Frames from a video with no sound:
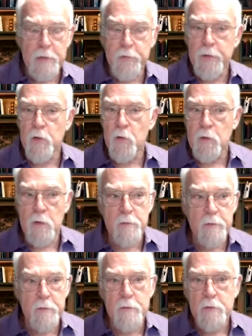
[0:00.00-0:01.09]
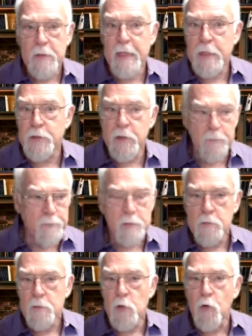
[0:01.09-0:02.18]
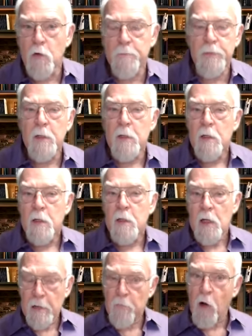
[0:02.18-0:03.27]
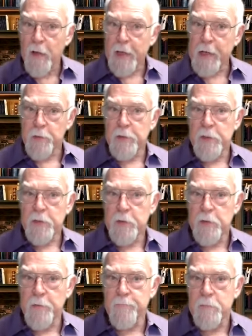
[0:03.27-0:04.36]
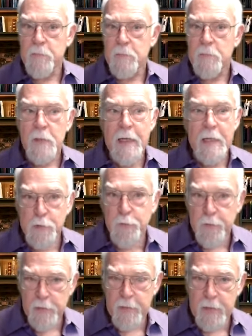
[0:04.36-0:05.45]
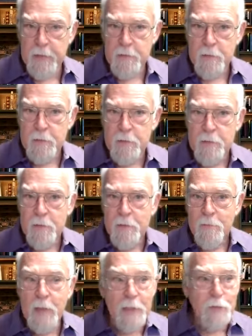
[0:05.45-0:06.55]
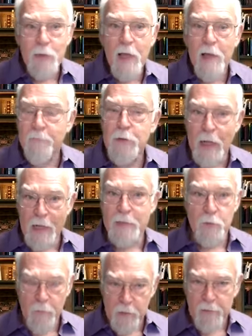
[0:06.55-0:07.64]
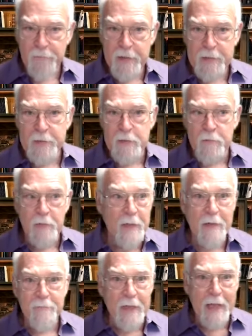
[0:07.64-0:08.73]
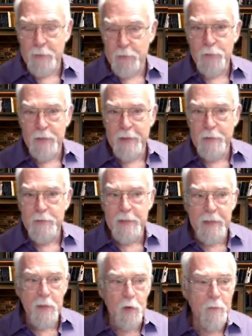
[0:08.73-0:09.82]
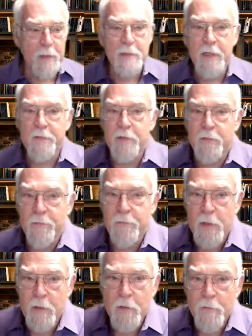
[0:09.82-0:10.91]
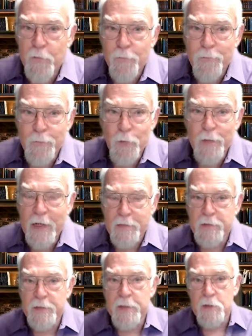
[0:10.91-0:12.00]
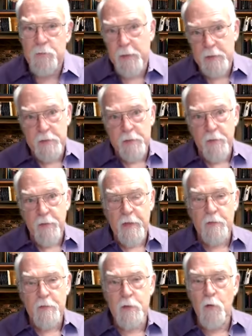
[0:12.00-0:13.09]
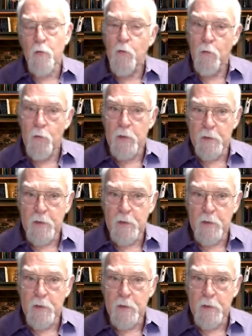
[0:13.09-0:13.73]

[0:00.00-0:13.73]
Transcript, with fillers: the history of the world, Egypt, Europe, have all anchored into history, right? because they have tons of artifacts sitting around. They have castles on the hillside and nobody's lived in for 2000 years, but it's still there. So,